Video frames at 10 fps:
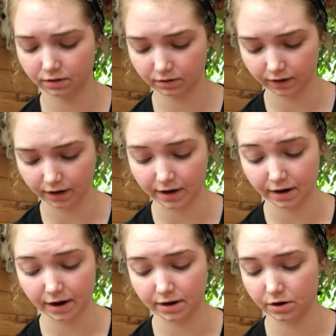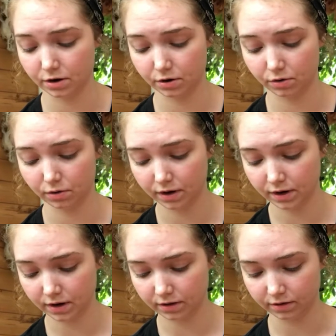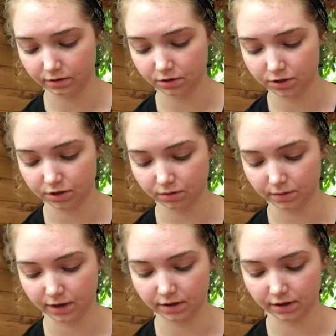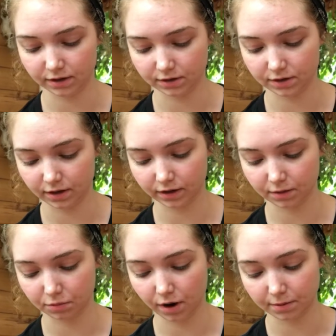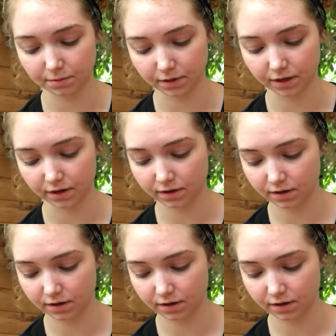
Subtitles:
Like, I know there are so many things that I could probably